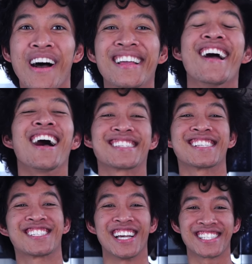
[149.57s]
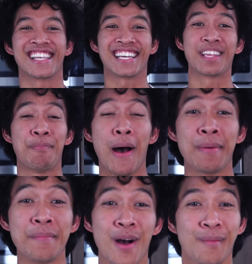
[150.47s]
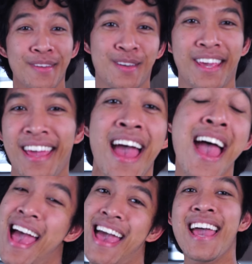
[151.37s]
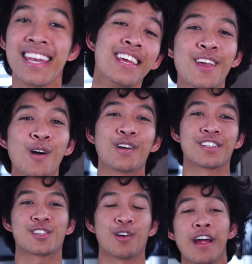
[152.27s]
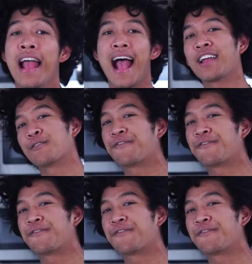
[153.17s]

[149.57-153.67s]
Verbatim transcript: my gosh, it's just like the popping boba you get at any yogurt store, at your